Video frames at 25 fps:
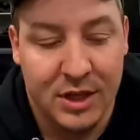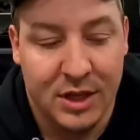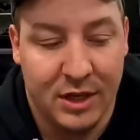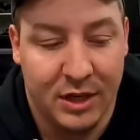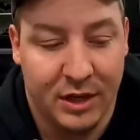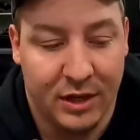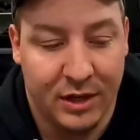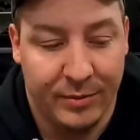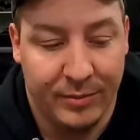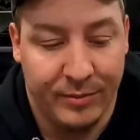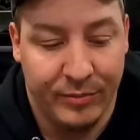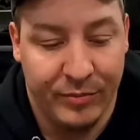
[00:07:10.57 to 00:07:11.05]

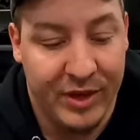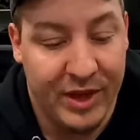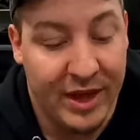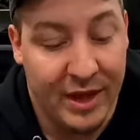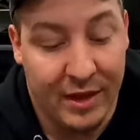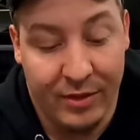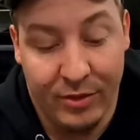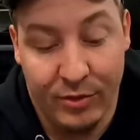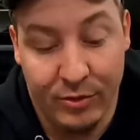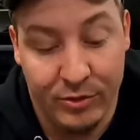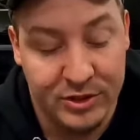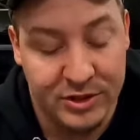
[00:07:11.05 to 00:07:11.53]

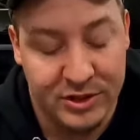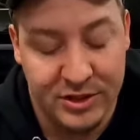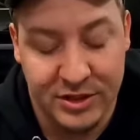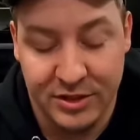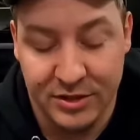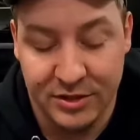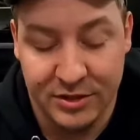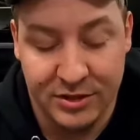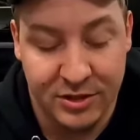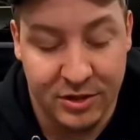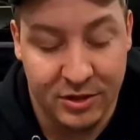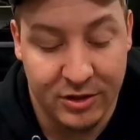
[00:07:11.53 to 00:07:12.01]
yeah, those
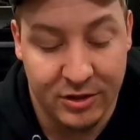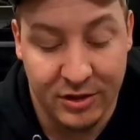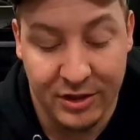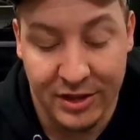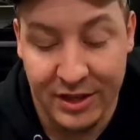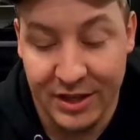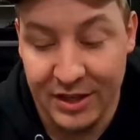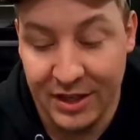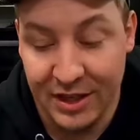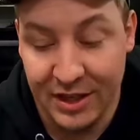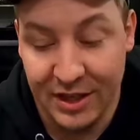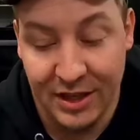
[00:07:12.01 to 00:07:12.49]
seals started
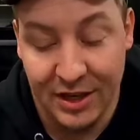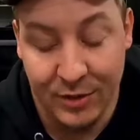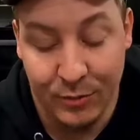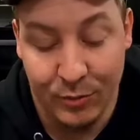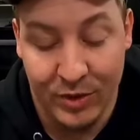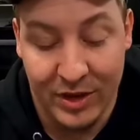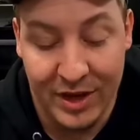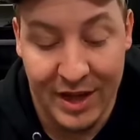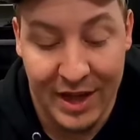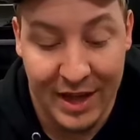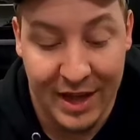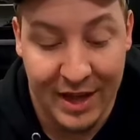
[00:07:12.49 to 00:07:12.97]
leaking and
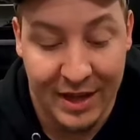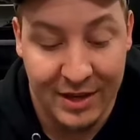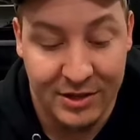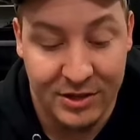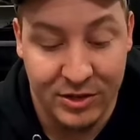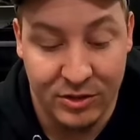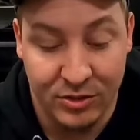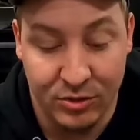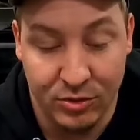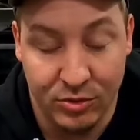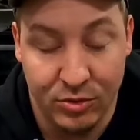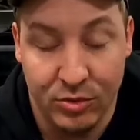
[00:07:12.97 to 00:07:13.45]
we had
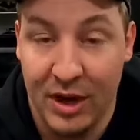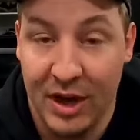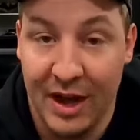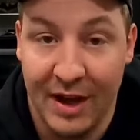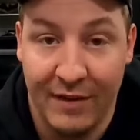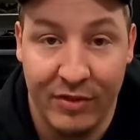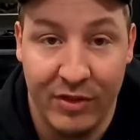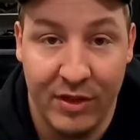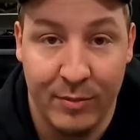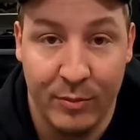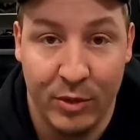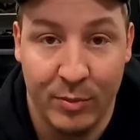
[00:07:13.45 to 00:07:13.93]
to
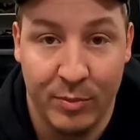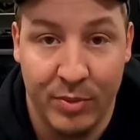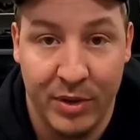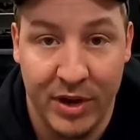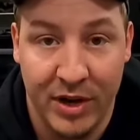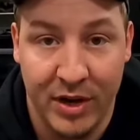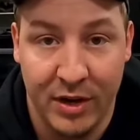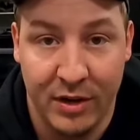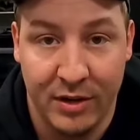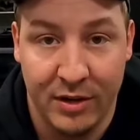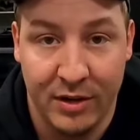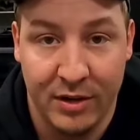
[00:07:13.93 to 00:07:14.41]
have them
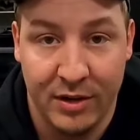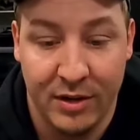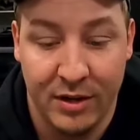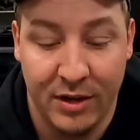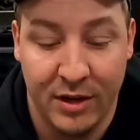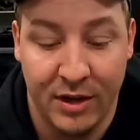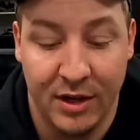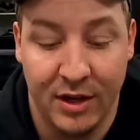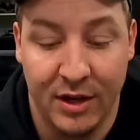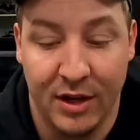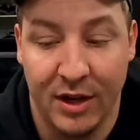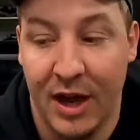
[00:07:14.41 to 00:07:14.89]
repaired.
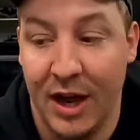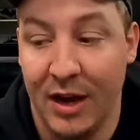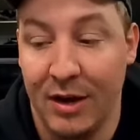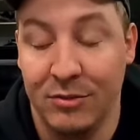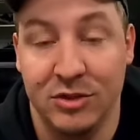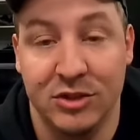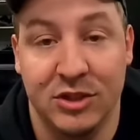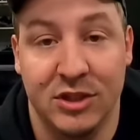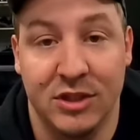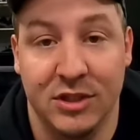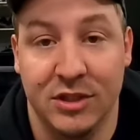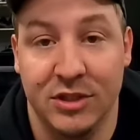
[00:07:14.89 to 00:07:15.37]
I
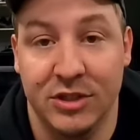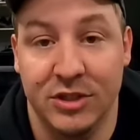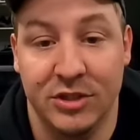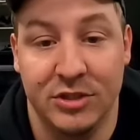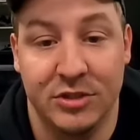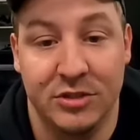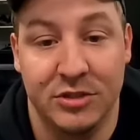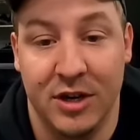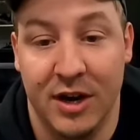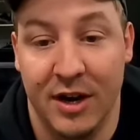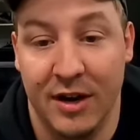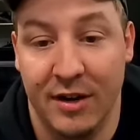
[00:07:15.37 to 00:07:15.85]
was gonna
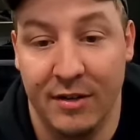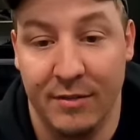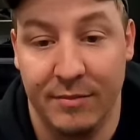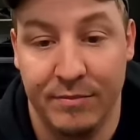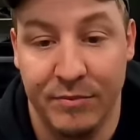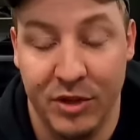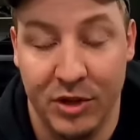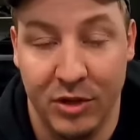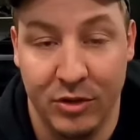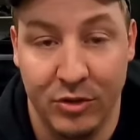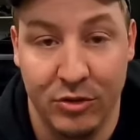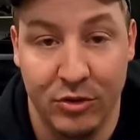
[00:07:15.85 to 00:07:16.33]
just try to,
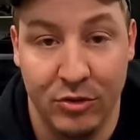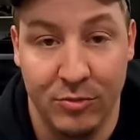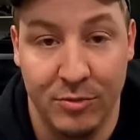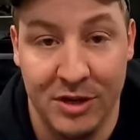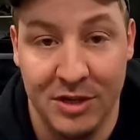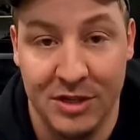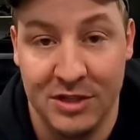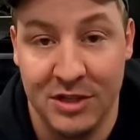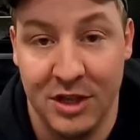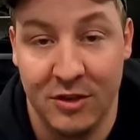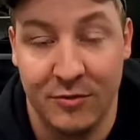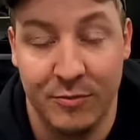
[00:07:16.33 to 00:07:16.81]
you know, do it
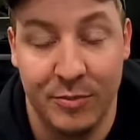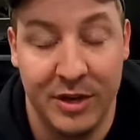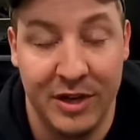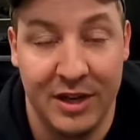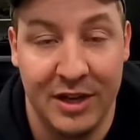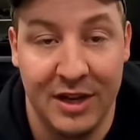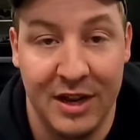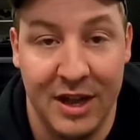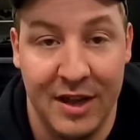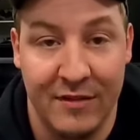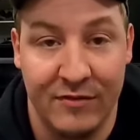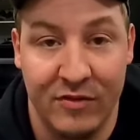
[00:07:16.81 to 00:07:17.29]
myself, but I
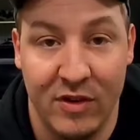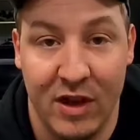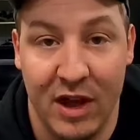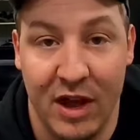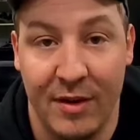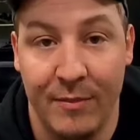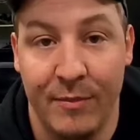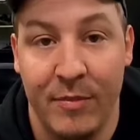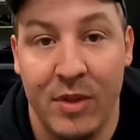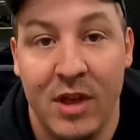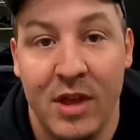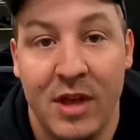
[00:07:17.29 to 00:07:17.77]
didn't have
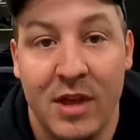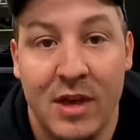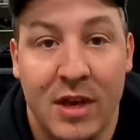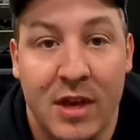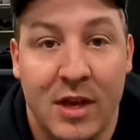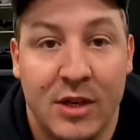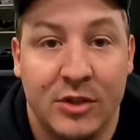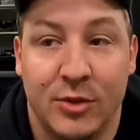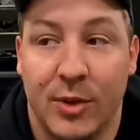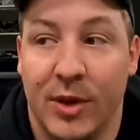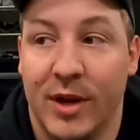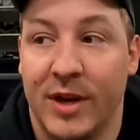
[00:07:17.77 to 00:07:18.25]
time.
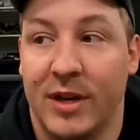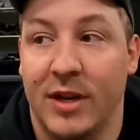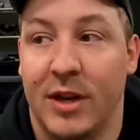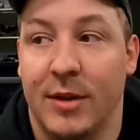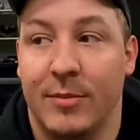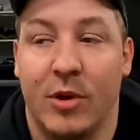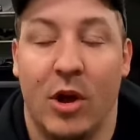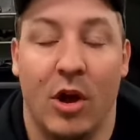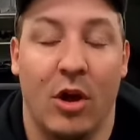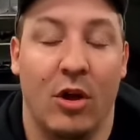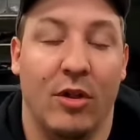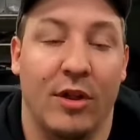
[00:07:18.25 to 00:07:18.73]
So I ended
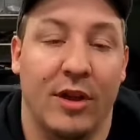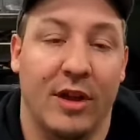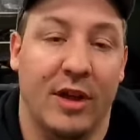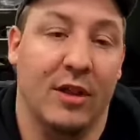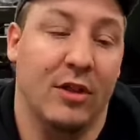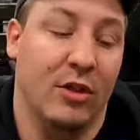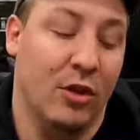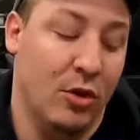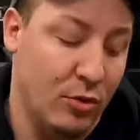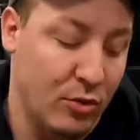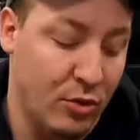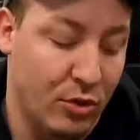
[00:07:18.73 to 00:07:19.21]
up calling
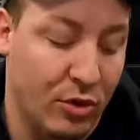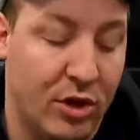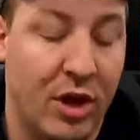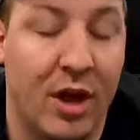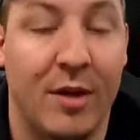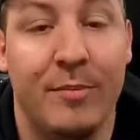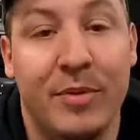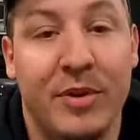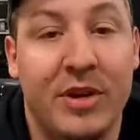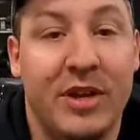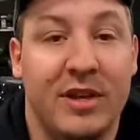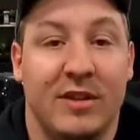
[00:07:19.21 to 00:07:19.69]
a local
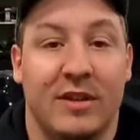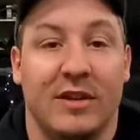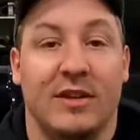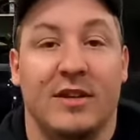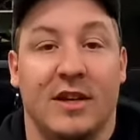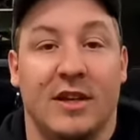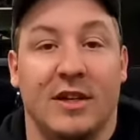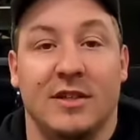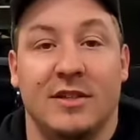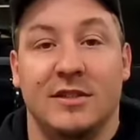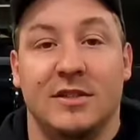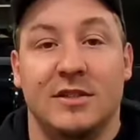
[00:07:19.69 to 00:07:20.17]
company that
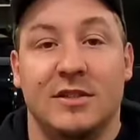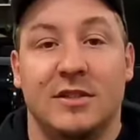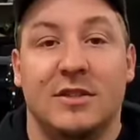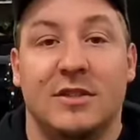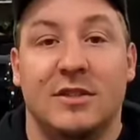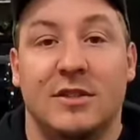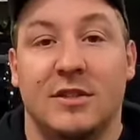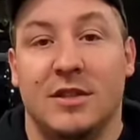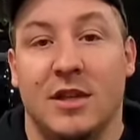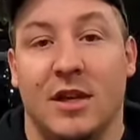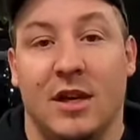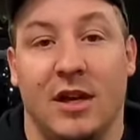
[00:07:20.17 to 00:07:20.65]

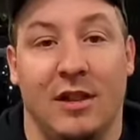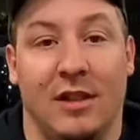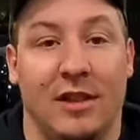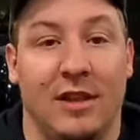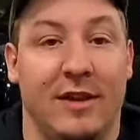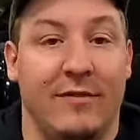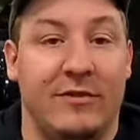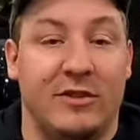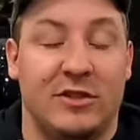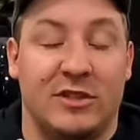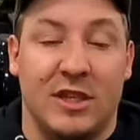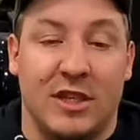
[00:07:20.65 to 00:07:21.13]
does
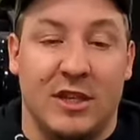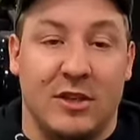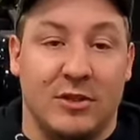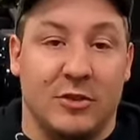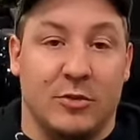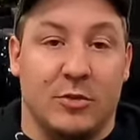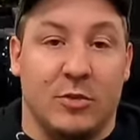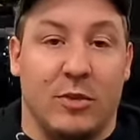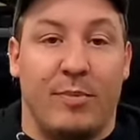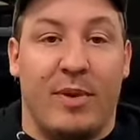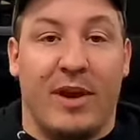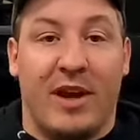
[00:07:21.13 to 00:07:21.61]
lift sales
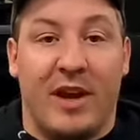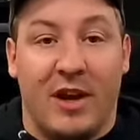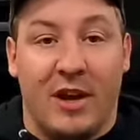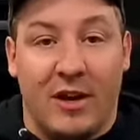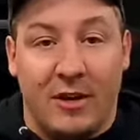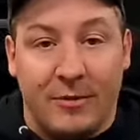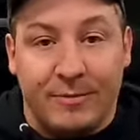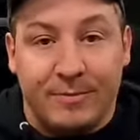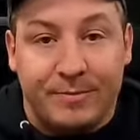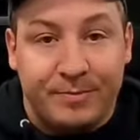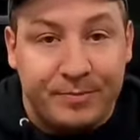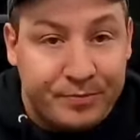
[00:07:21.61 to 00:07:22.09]
and
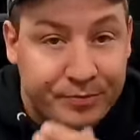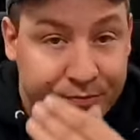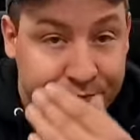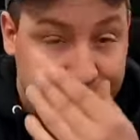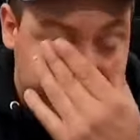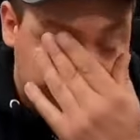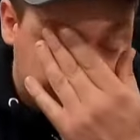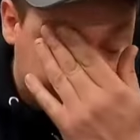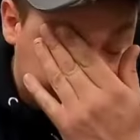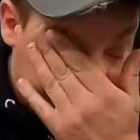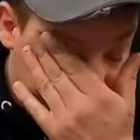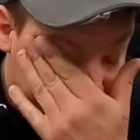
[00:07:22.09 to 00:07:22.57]

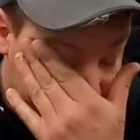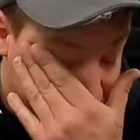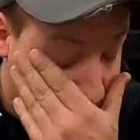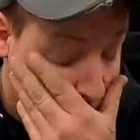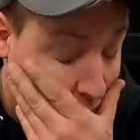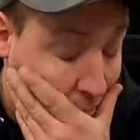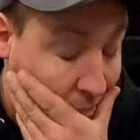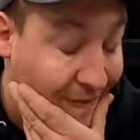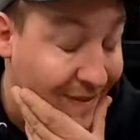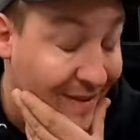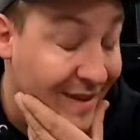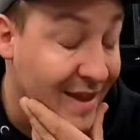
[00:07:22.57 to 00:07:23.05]
repair.
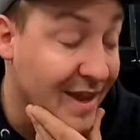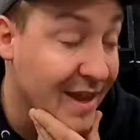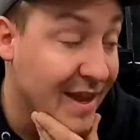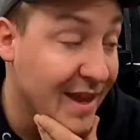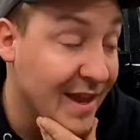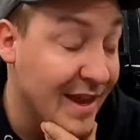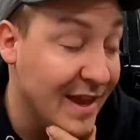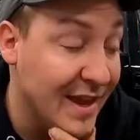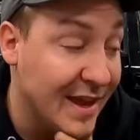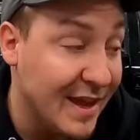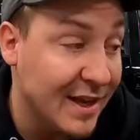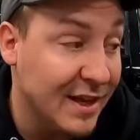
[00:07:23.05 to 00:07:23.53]

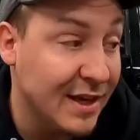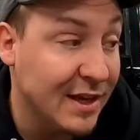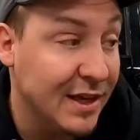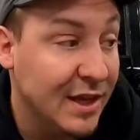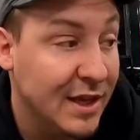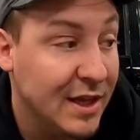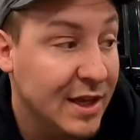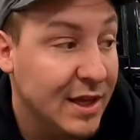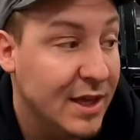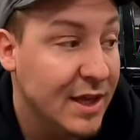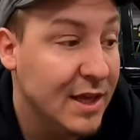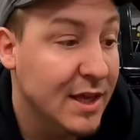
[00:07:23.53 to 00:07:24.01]
And
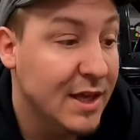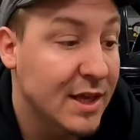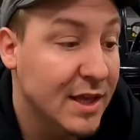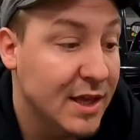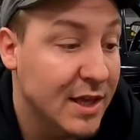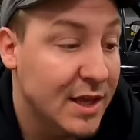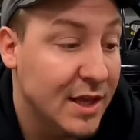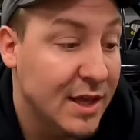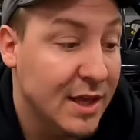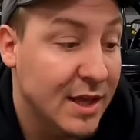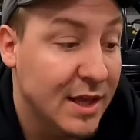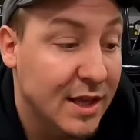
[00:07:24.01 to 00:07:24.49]

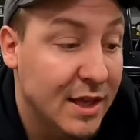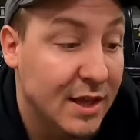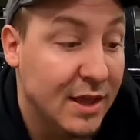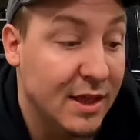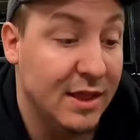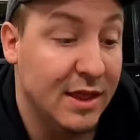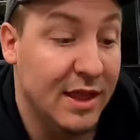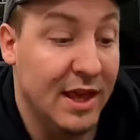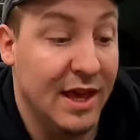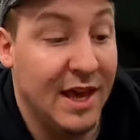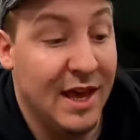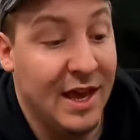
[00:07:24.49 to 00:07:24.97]

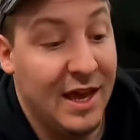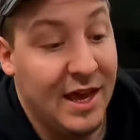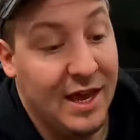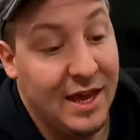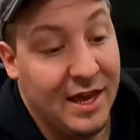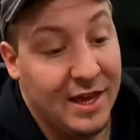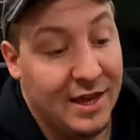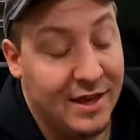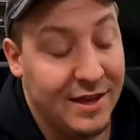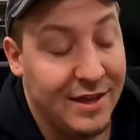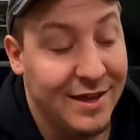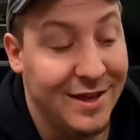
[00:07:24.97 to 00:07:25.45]

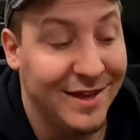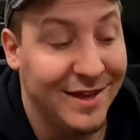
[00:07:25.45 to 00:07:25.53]
they,